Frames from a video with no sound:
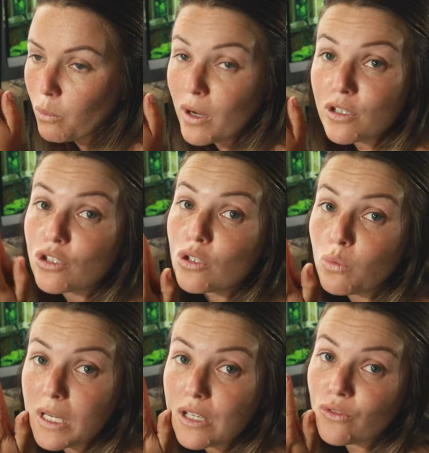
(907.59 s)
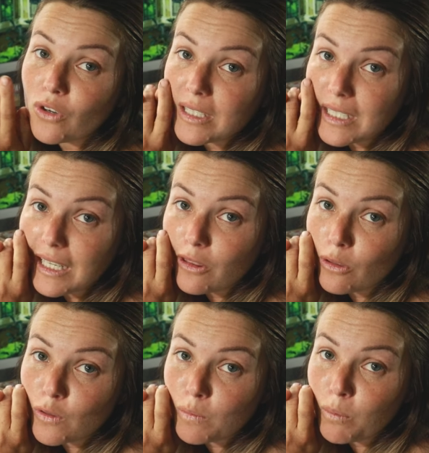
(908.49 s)
one to two weeks for us to get
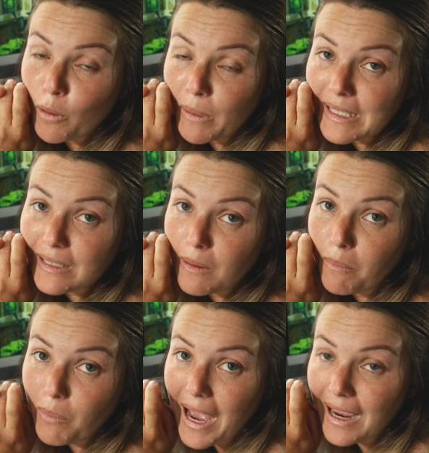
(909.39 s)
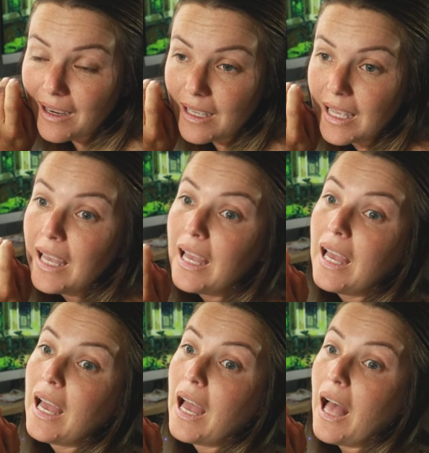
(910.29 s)
those permits back.
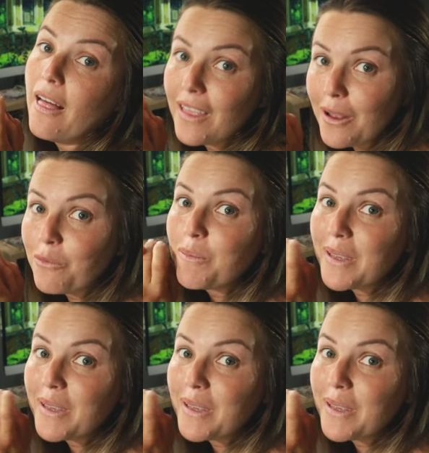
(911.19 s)
And then we